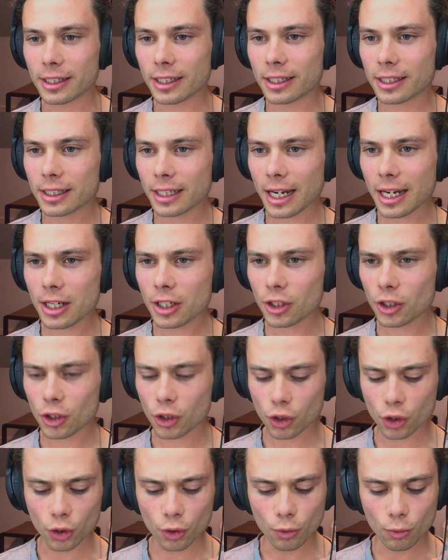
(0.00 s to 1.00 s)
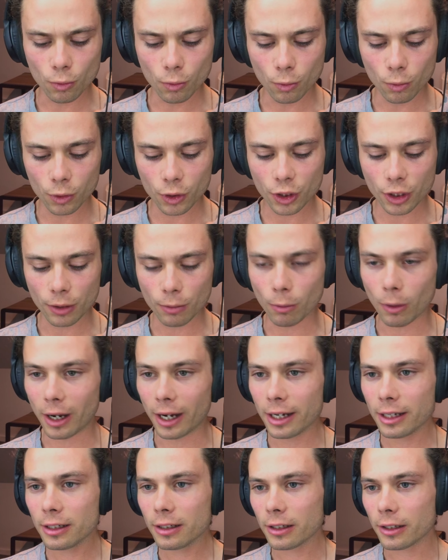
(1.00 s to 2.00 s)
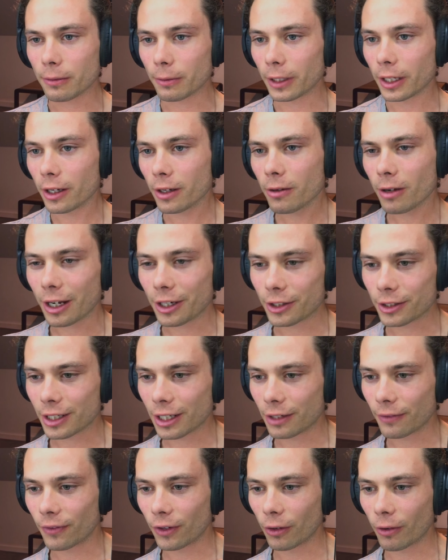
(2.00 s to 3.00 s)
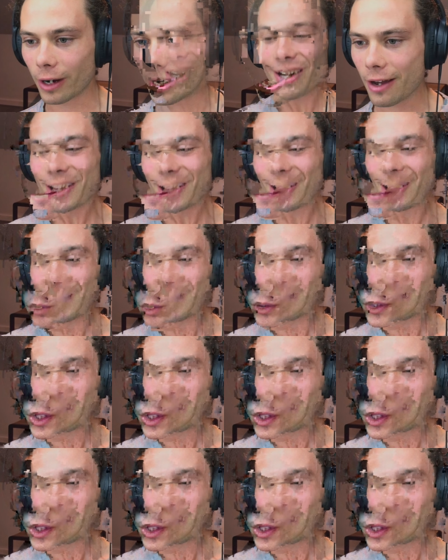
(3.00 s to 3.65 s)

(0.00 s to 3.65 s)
Saskatchewan, there we go, I just had to figure it out, for